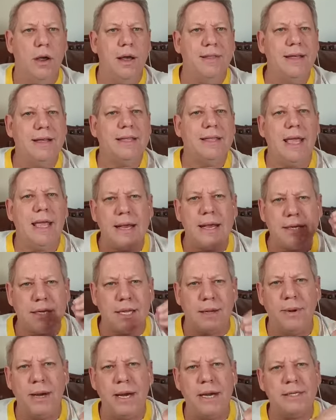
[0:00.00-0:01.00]
The
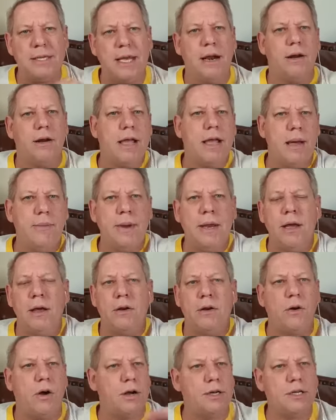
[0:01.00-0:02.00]
testimonies that are coming
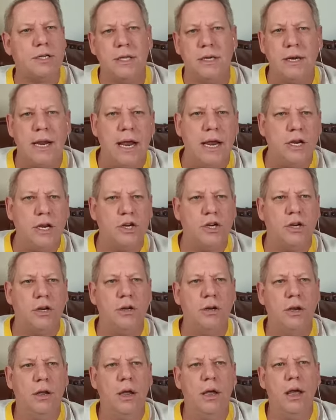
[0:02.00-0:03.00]
across the
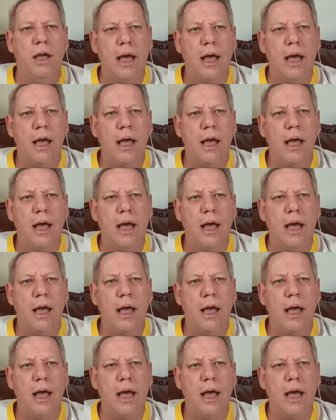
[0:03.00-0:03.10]
nation,